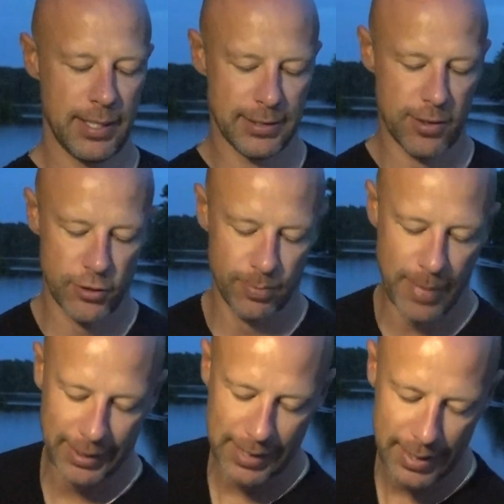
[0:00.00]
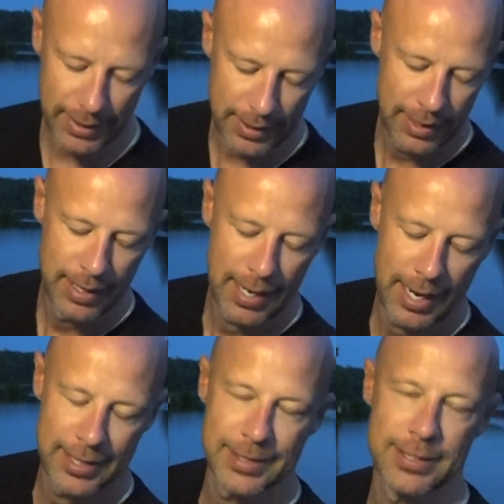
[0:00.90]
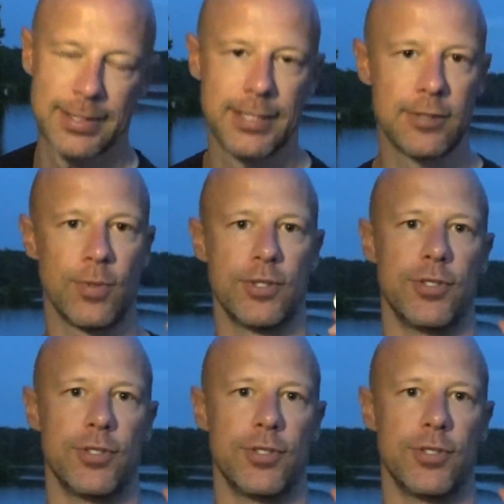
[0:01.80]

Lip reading: It's also magnetic, as is this one,